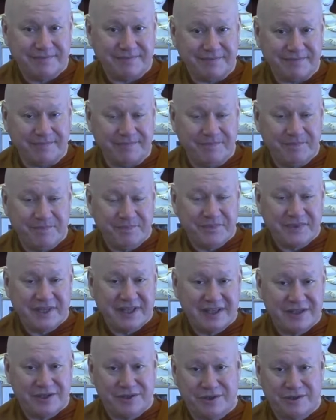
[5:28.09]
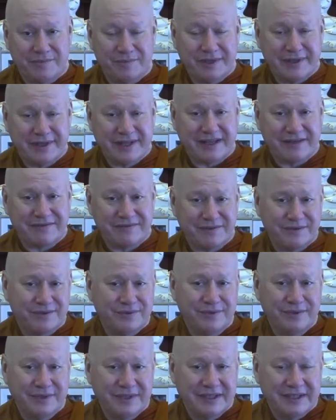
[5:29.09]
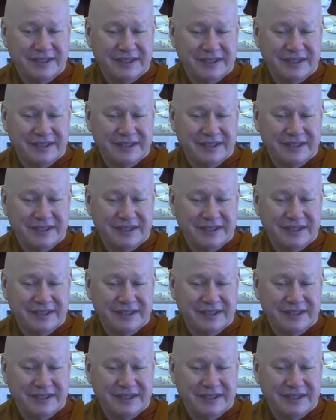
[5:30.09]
And you can be thankful